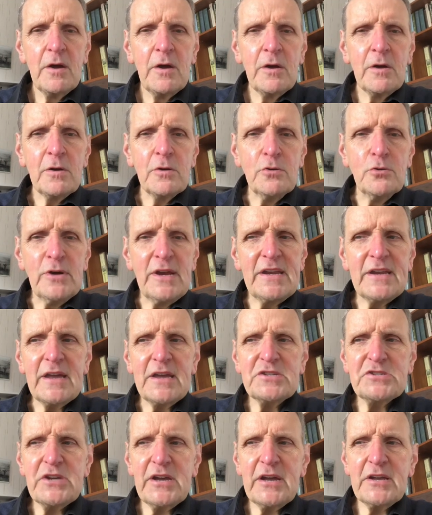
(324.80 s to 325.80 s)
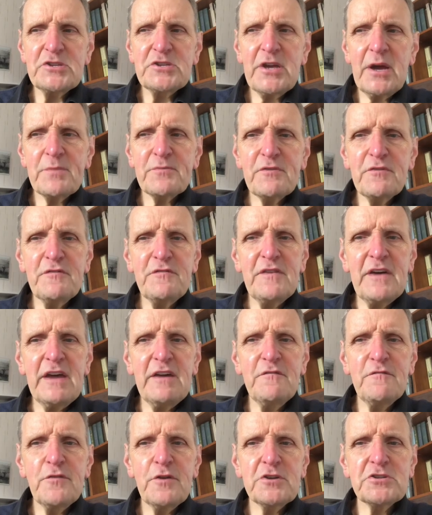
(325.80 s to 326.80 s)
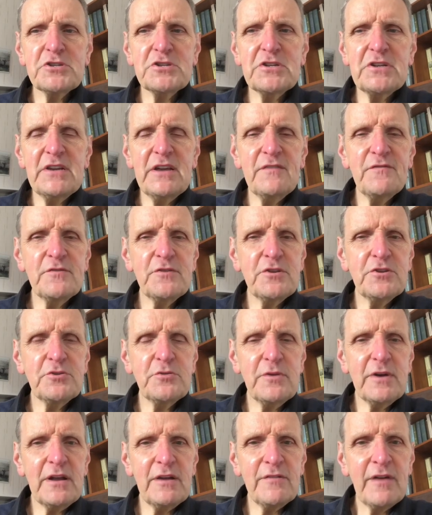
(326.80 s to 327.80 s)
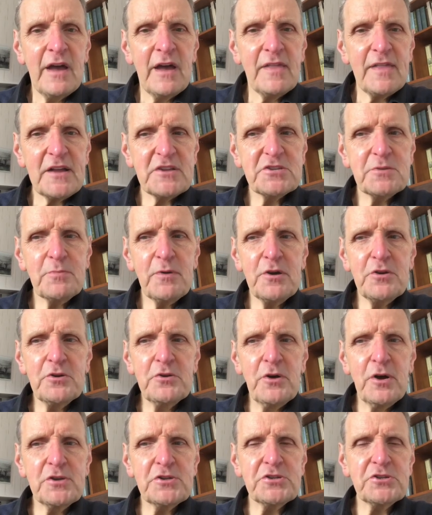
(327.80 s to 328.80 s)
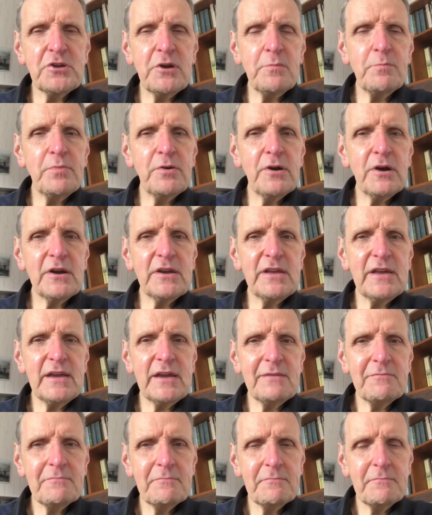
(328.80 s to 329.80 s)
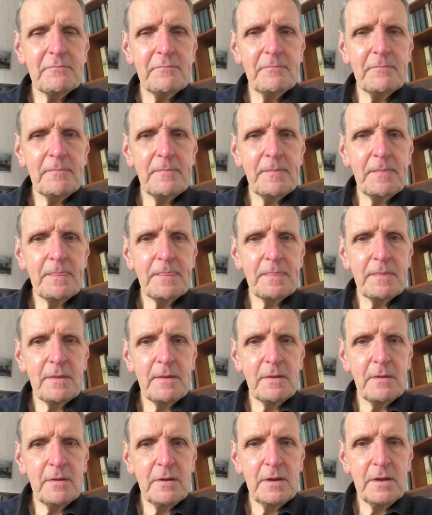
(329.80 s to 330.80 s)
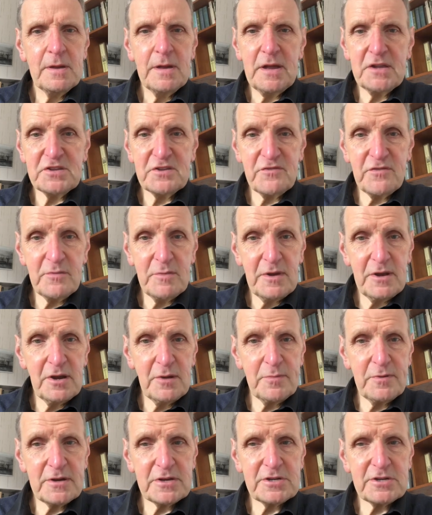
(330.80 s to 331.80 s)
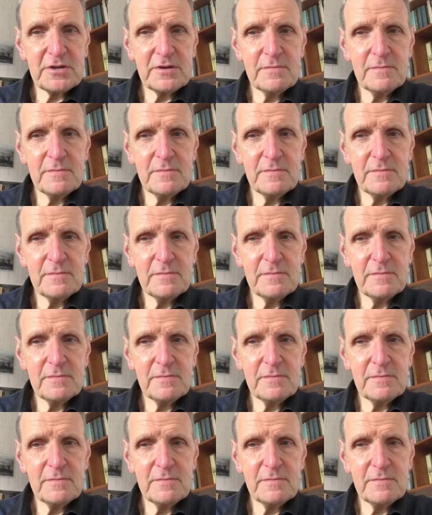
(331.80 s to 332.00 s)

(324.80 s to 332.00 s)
Read Isaiah chapter 5, verses 11 to 12. That's about non-stop partying. It's a familiar picture.